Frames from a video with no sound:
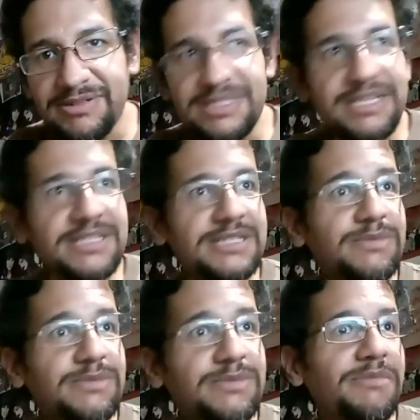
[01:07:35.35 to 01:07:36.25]
Since
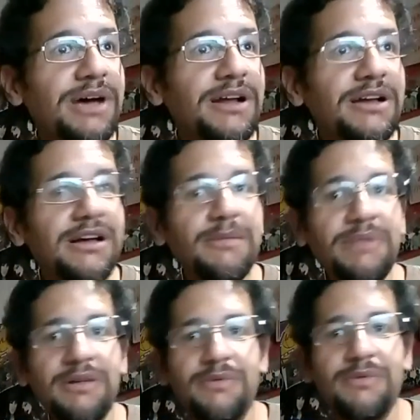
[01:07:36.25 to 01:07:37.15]
we are about a
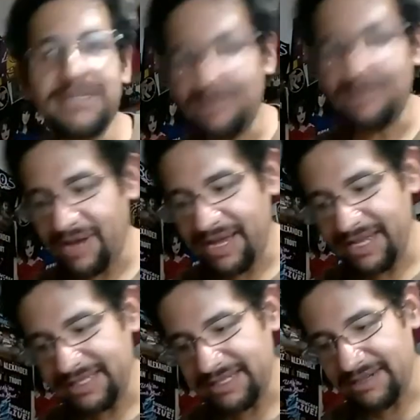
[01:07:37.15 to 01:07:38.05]
couple of weeks
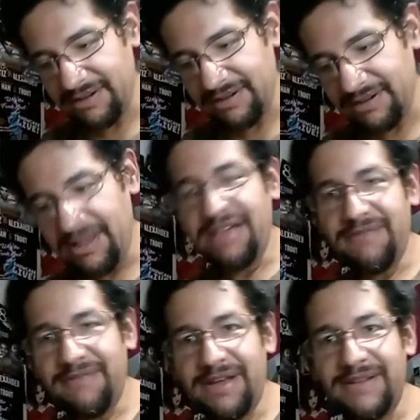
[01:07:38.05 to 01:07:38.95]
away till
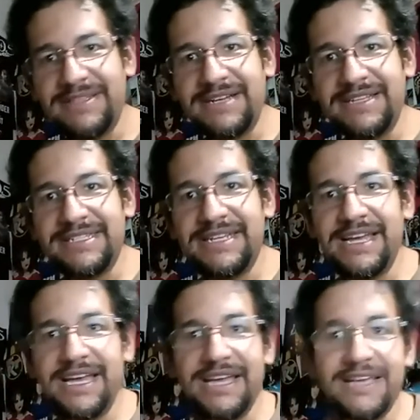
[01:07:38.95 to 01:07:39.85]
Valentine's
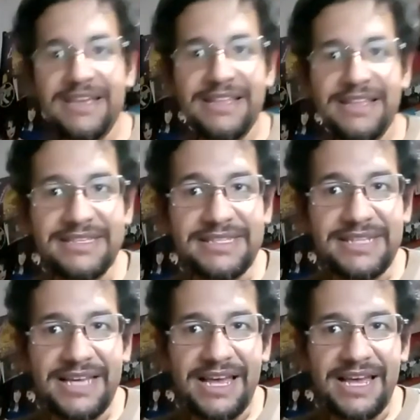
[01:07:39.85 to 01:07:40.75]
Day, this is
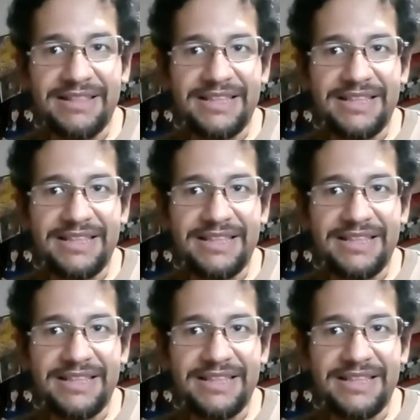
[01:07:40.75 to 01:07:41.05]
the count.